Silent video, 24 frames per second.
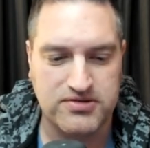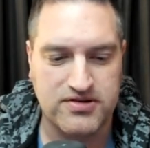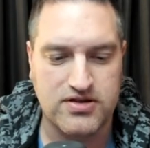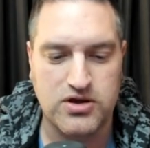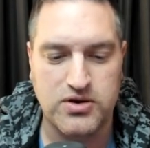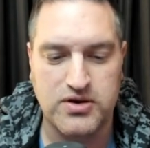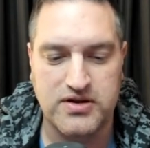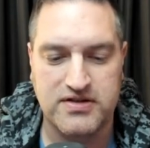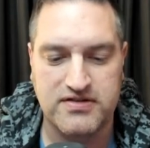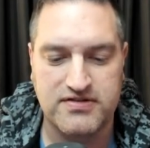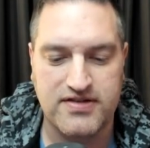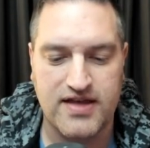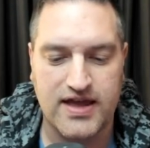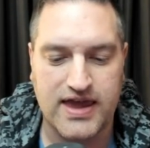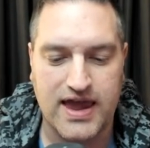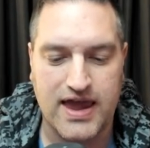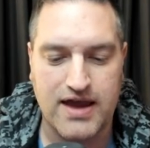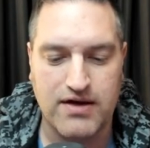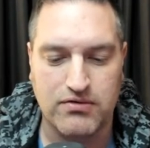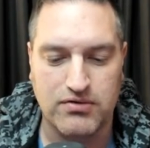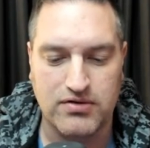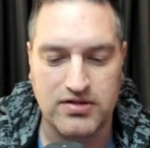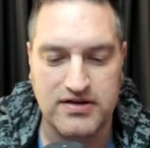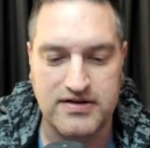the units that
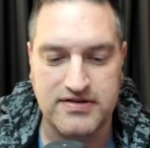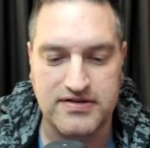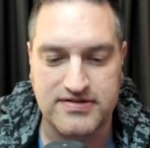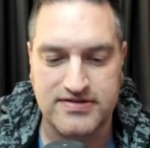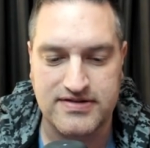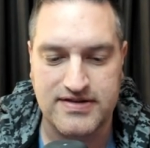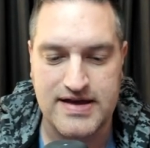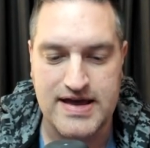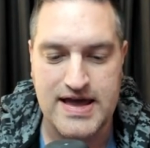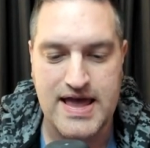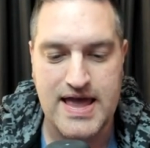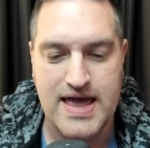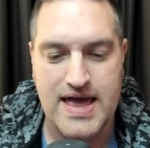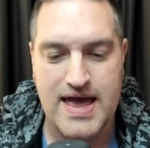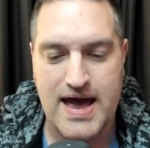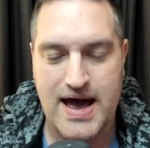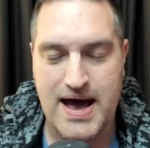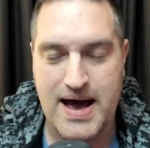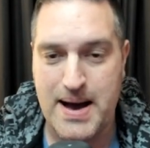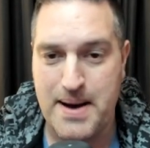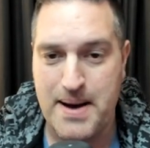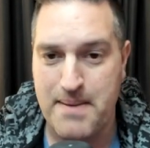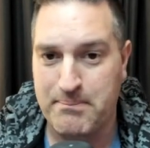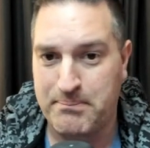get released.
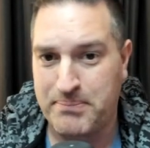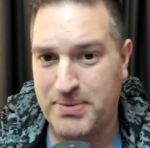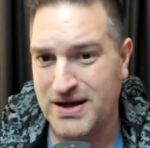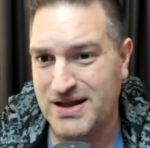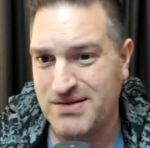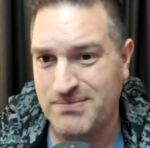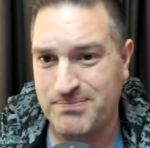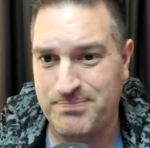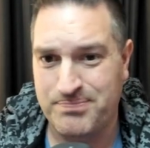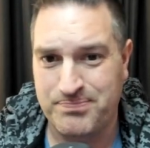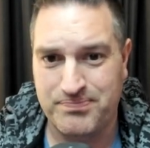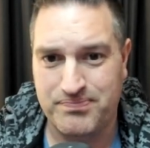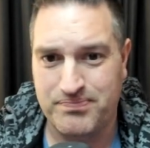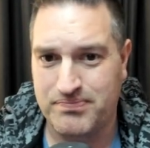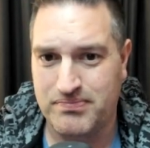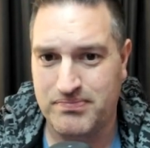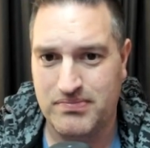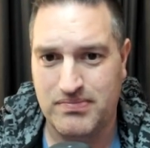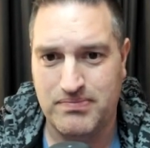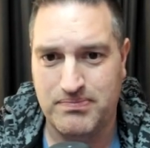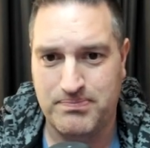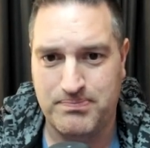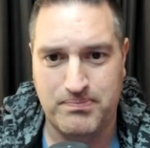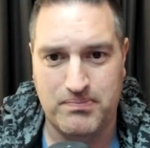But
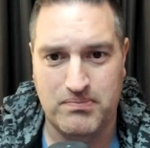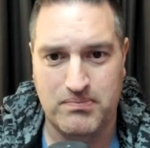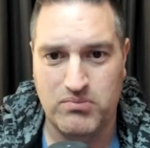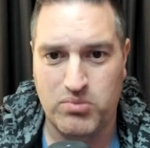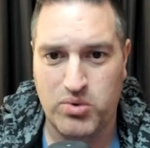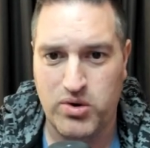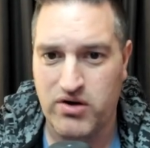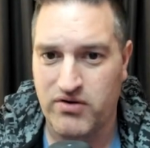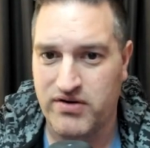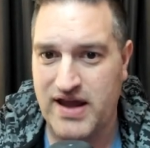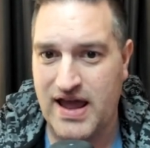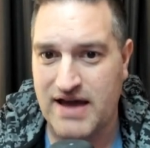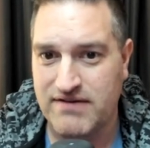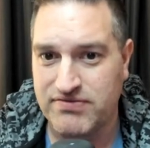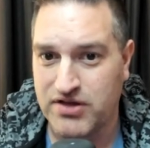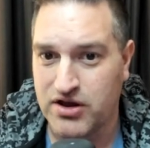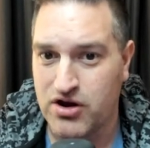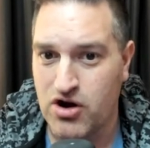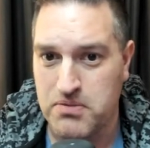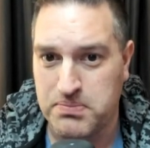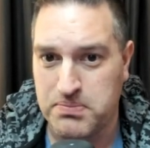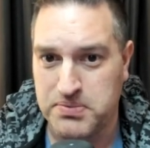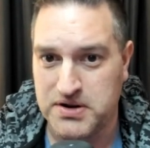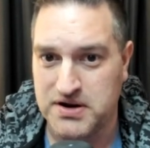we already have the
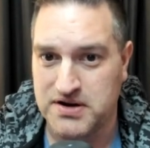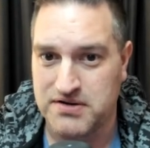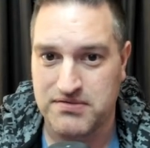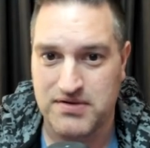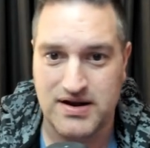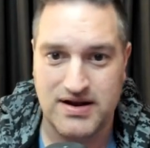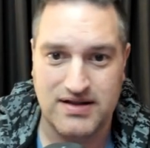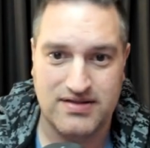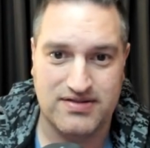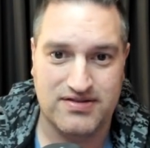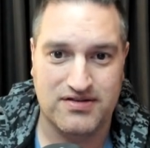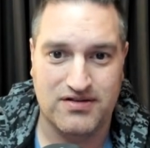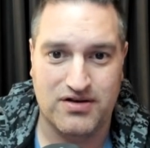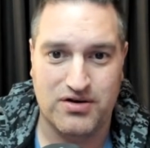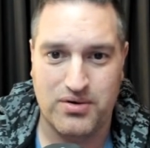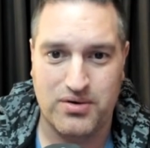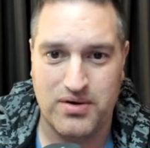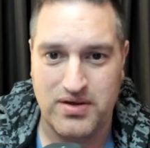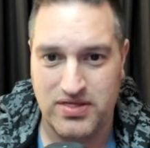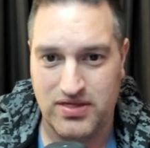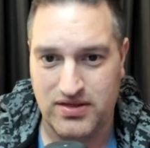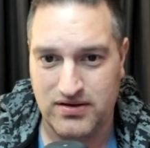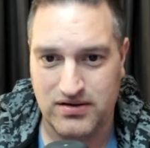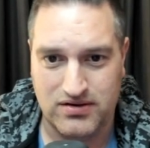GARP unit, right? So,
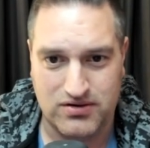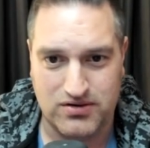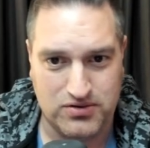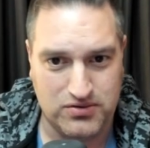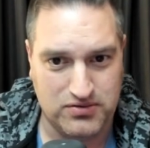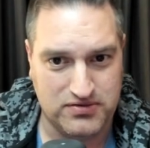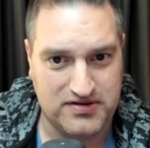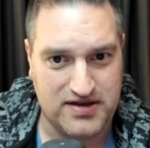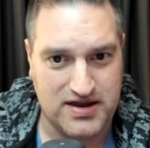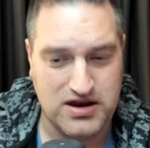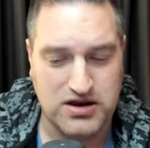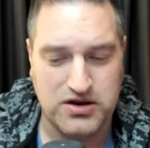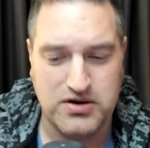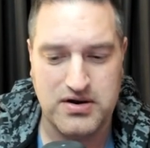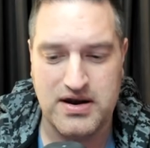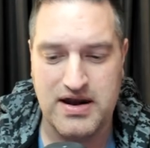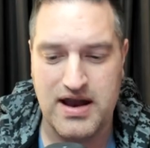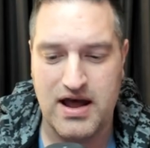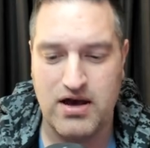and the Kuzan unit. Now,